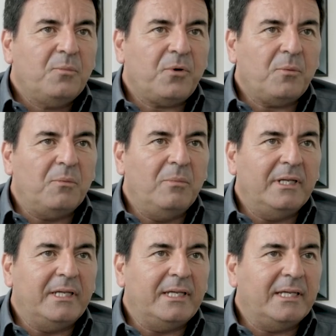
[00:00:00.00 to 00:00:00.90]

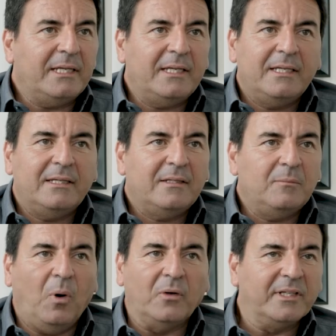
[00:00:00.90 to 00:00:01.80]
probably
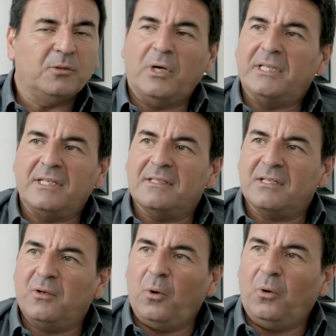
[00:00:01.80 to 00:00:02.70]
more than 20 years
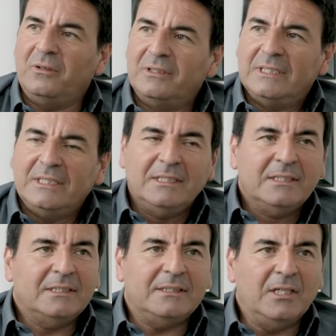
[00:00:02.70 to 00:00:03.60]
ago,
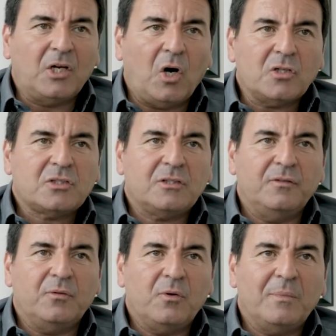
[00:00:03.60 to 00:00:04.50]
the cost
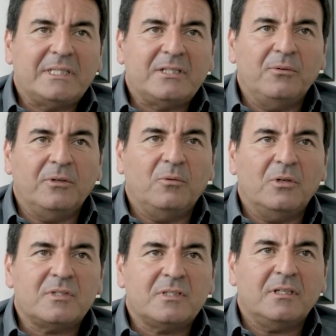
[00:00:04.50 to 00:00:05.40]
of the raw material
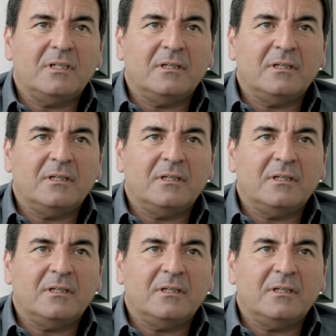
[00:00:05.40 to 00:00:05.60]
was